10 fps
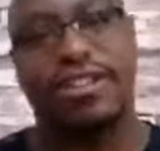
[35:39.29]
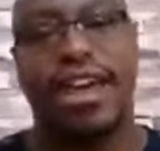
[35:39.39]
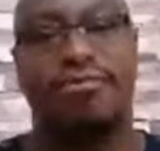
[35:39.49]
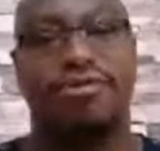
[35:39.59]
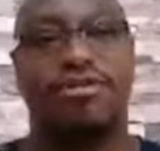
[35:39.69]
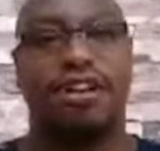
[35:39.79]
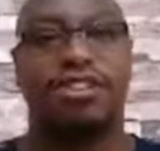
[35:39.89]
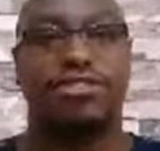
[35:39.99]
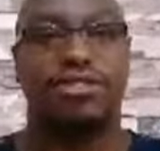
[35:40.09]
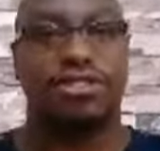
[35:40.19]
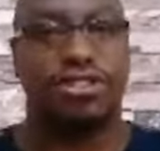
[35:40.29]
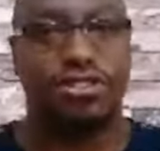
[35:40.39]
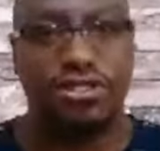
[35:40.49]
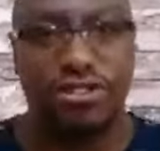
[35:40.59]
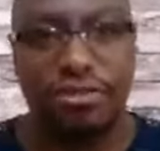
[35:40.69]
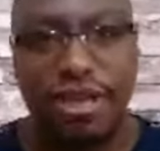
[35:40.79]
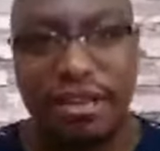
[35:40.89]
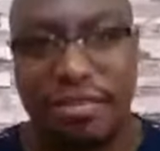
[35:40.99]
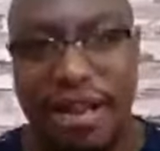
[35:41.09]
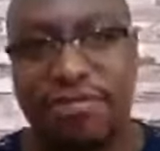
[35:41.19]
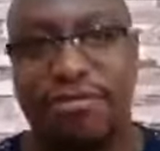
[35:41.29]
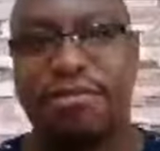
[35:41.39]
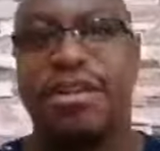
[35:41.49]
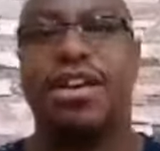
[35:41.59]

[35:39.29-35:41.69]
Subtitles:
live broadcast on your social media platform.